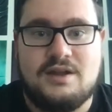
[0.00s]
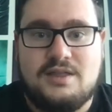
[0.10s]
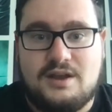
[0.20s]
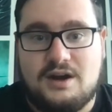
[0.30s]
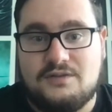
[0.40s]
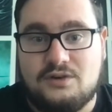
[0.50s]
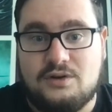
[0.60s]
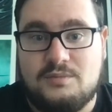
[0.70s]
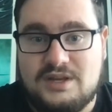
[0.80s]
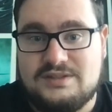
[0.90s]
that offer
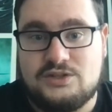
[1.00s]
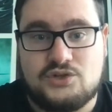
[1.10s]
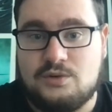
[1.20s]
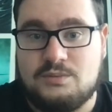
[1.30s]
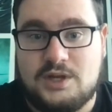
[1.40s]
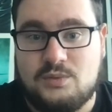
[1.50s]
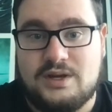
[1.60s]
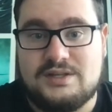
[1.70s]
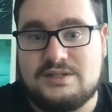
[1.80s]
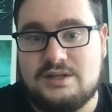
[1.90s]
amazing streamlined
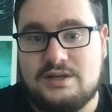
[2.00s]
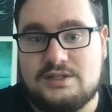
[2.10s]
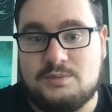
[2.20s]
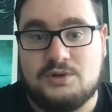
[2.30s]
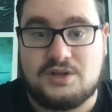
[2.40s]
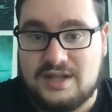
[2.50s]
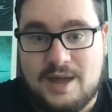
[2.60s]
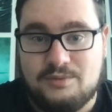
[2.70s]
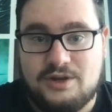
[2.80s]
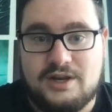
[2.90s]
ways to both
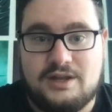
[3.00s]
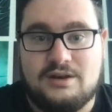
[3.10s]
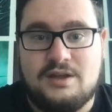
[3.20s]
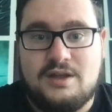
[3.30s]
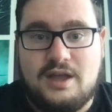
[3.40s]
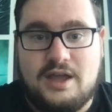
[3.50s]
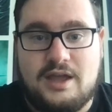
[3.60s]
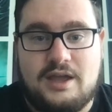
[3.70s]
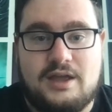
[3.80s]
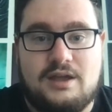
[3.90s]
collaborate in
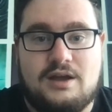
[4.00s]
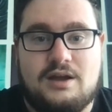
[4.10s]
and